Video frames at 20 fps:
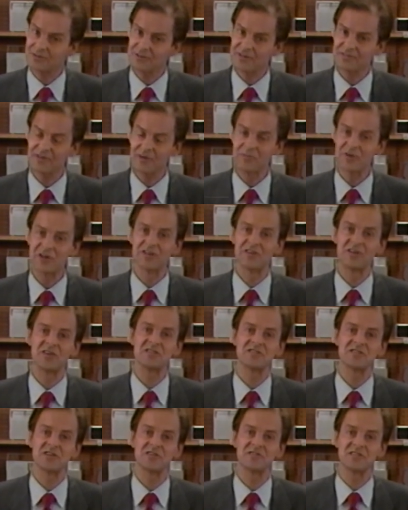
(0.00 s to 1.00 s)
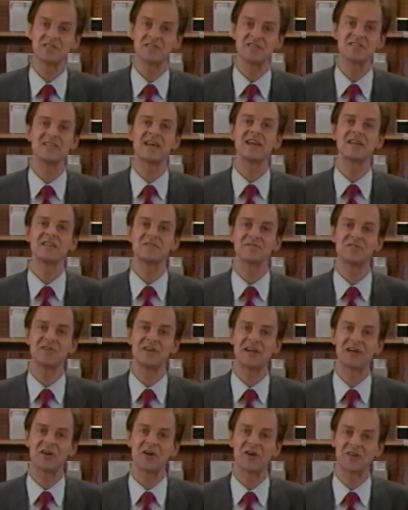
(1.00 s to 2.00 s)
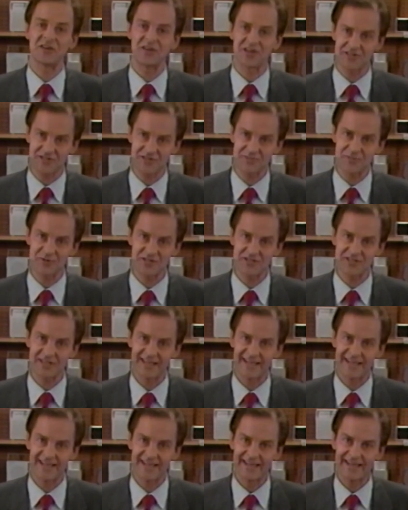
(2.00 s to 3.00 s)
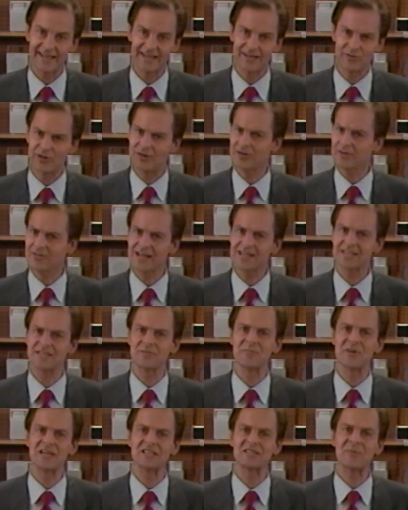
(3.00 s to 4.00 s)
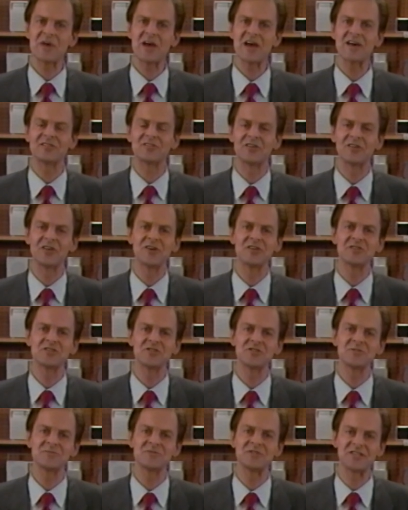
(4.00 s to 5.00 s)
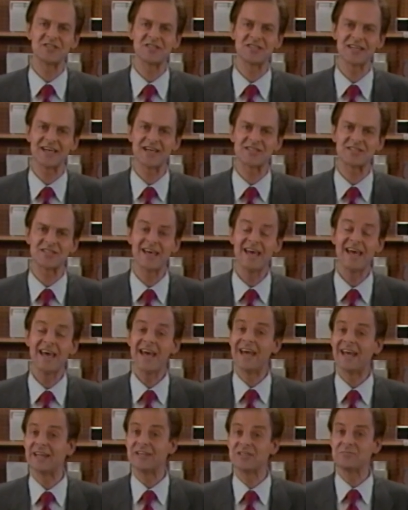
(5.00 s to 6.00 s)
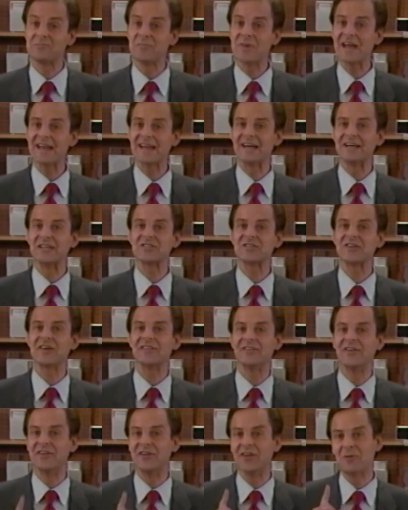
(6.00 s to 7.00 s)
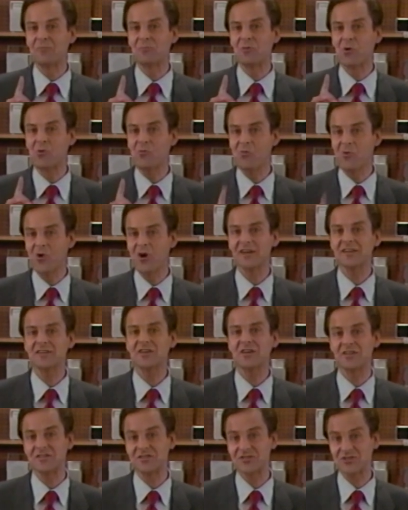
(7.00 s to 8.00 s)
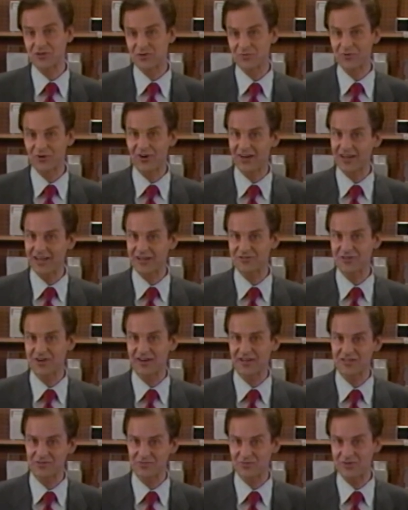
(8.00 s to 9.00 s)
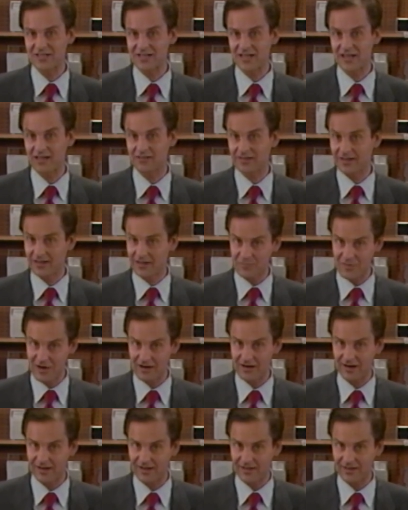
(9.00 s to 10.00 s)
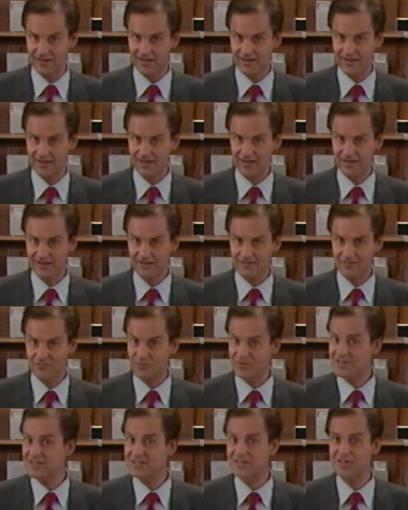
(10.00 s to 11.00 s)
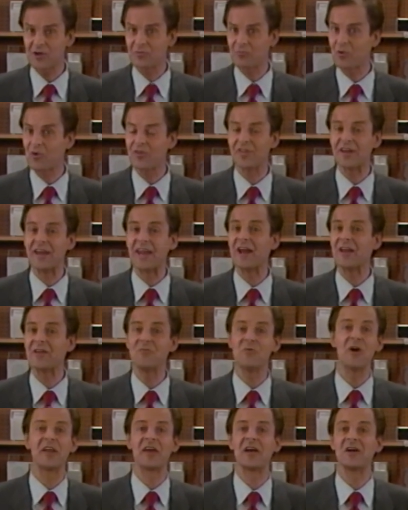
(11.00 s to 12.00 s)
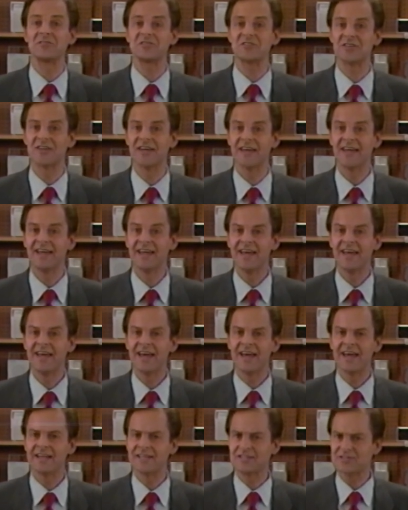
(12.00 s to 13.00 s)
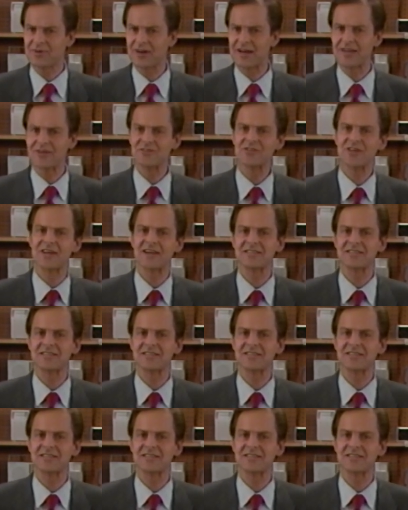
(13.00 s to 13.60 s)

And we've committed ourselves to satisfying our customers. We know that's the best path to long-term success, and it's made us the #1 consumer electronics retailer in America. We sell more than anyone else. And as Radio